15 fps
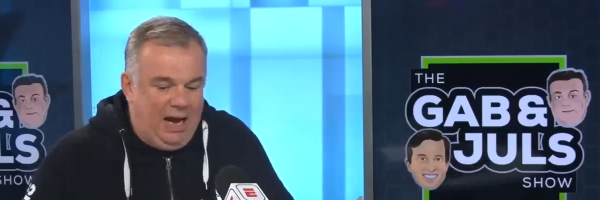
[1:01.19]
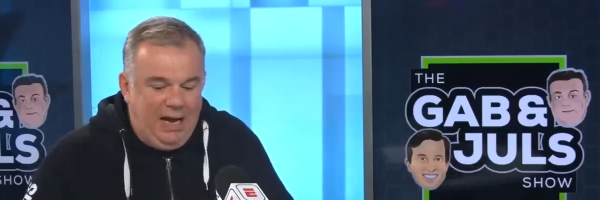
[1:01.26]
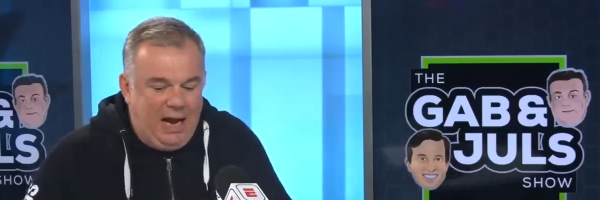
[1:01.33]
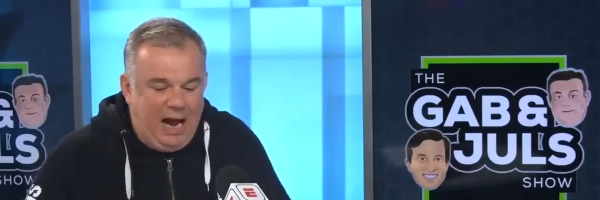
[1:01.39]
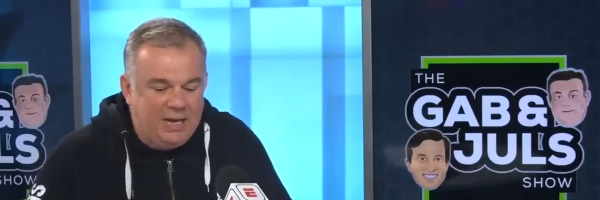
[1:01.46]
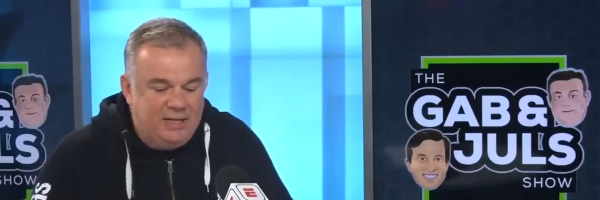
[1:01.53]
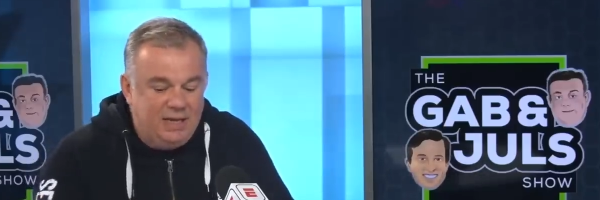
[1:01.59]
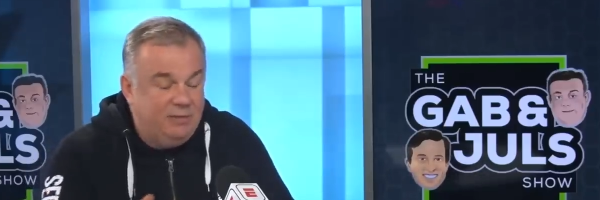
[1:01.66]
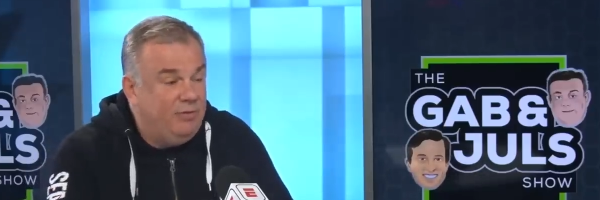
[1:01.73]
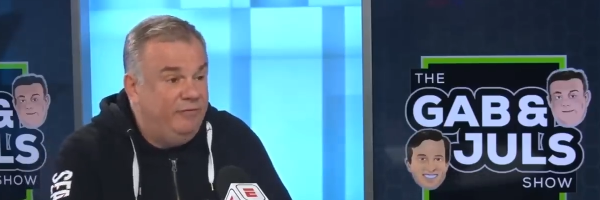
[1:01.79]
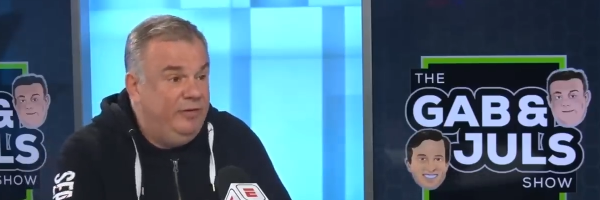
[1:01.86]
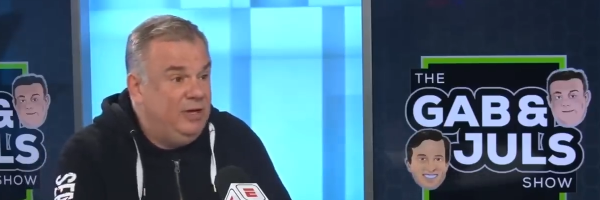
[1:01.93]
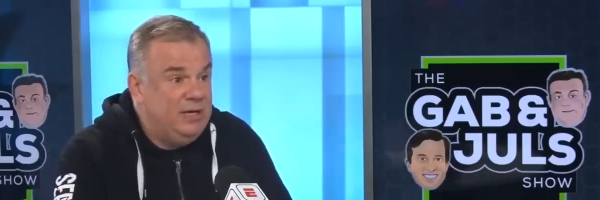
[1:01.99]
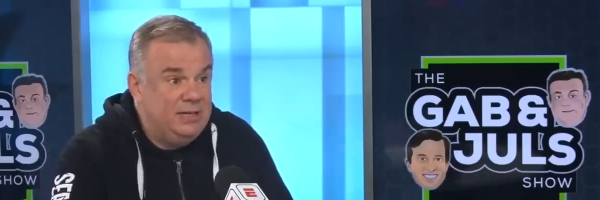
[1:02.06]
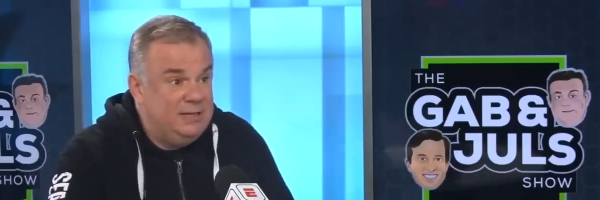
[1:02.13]
Speaker 1: I, I think
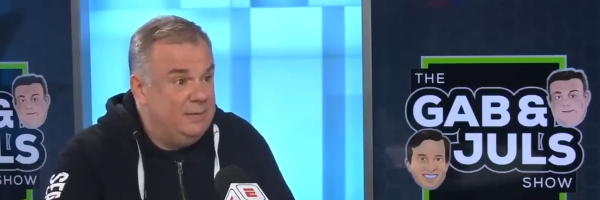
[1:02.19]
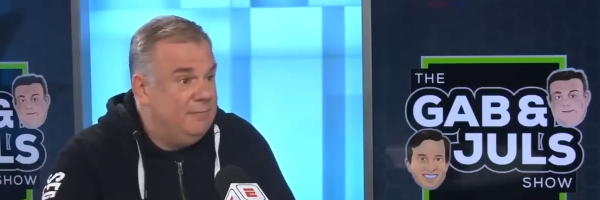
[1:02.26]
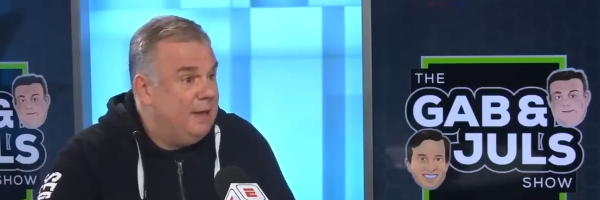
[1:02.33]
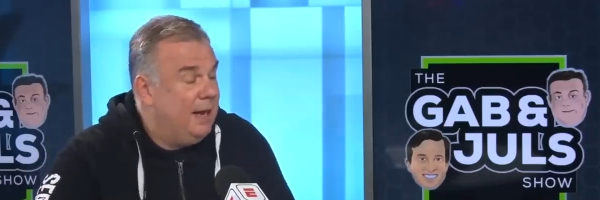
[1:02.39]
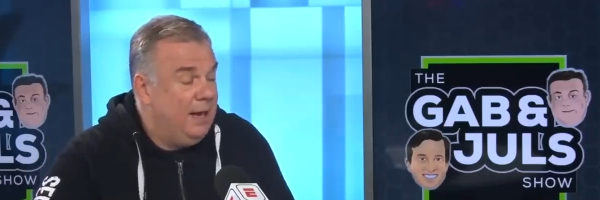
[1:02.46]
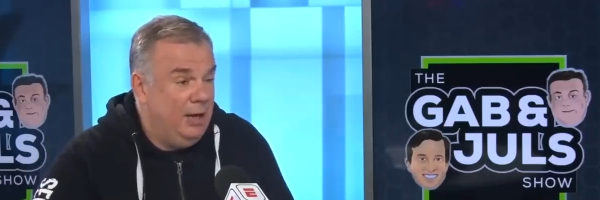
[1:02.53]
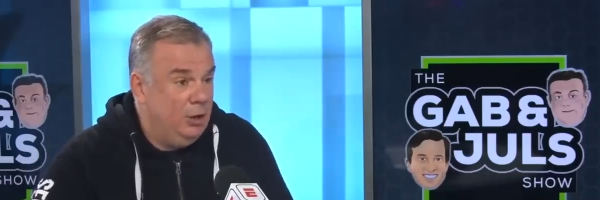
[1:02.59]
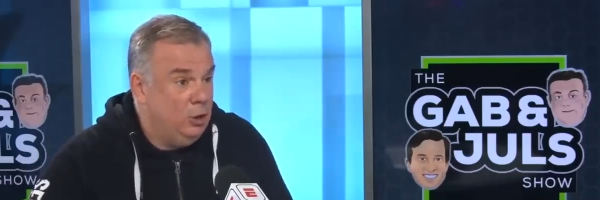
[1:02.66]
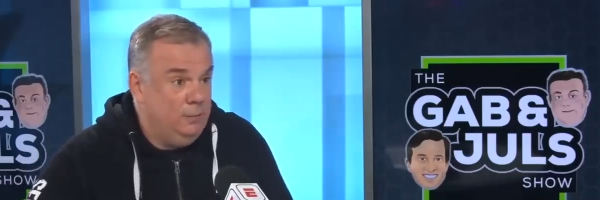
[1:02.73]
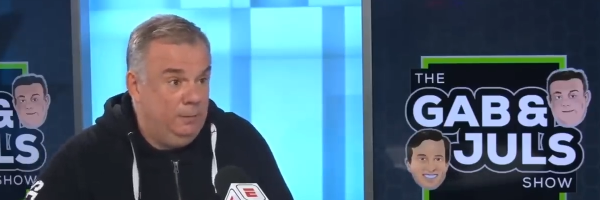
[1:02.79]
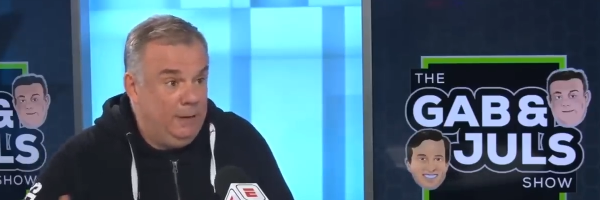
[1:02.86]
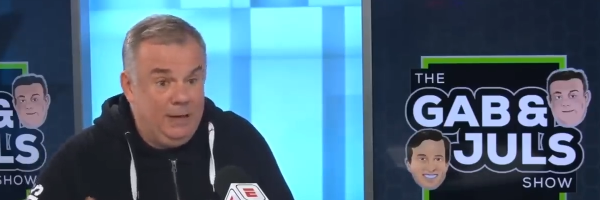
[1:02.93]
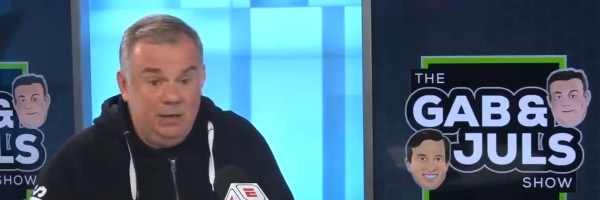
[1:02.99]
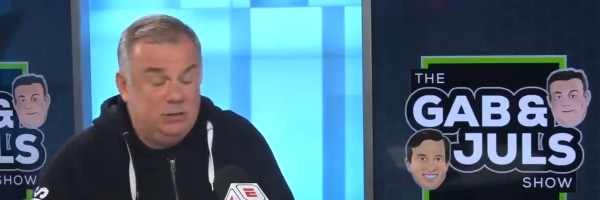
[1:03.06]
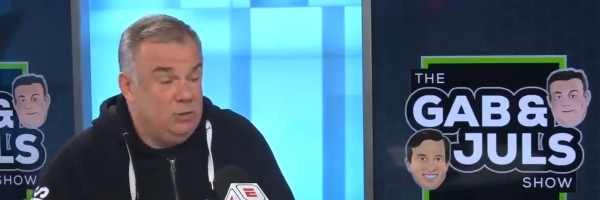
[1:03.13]
Rafinha and Dembele are good
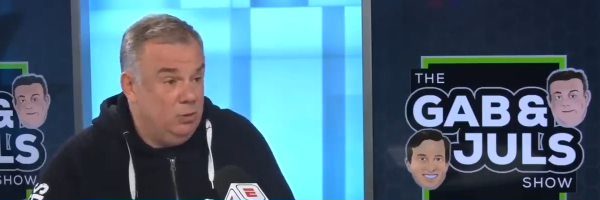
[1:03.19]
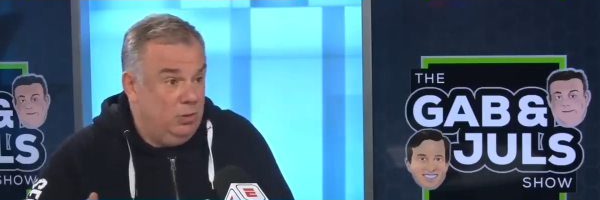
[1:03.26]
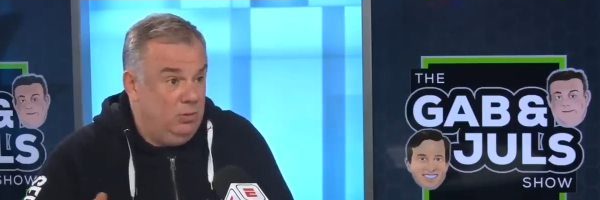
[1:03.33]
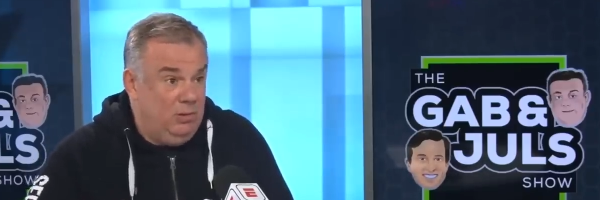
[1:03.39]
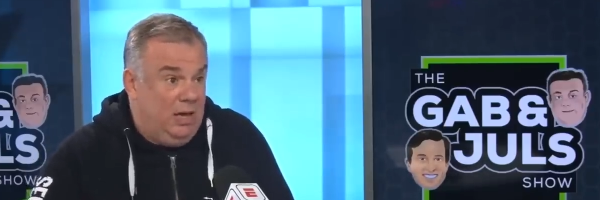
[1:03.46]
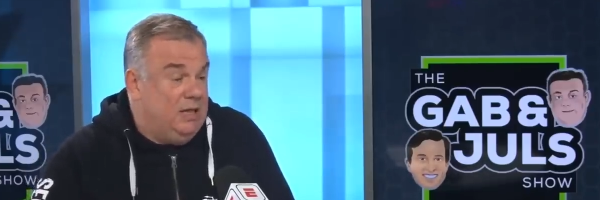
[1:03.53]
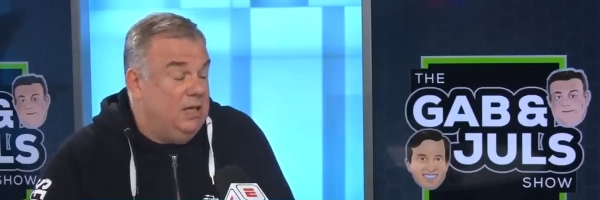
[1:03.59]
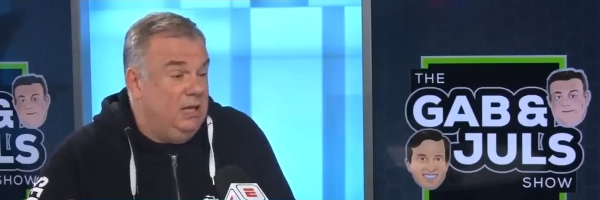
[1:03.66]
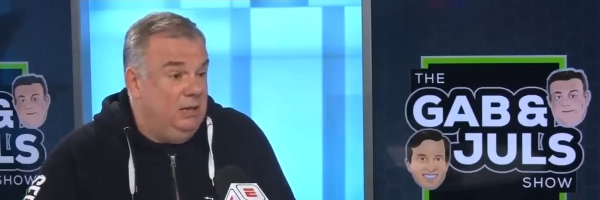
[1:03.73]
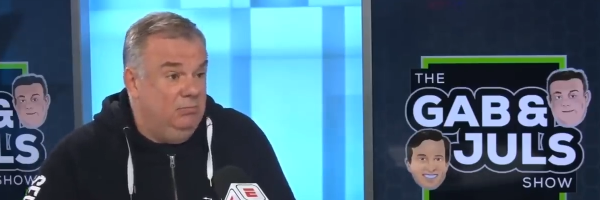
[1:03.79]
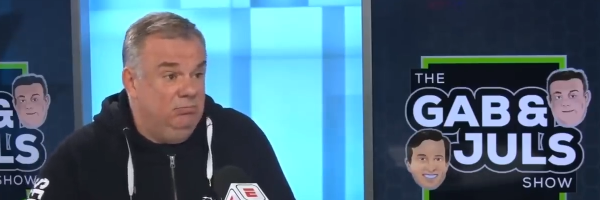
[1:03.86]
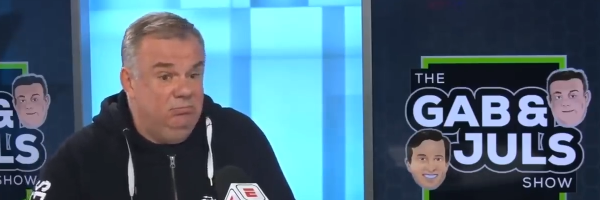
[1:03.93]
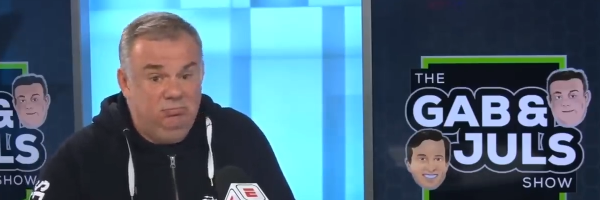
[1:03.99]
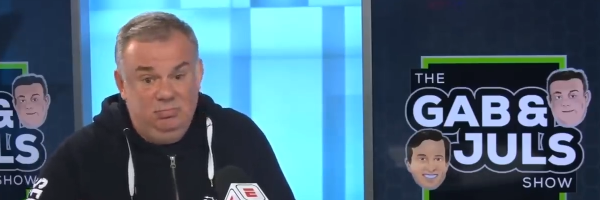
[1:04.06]
players, although I think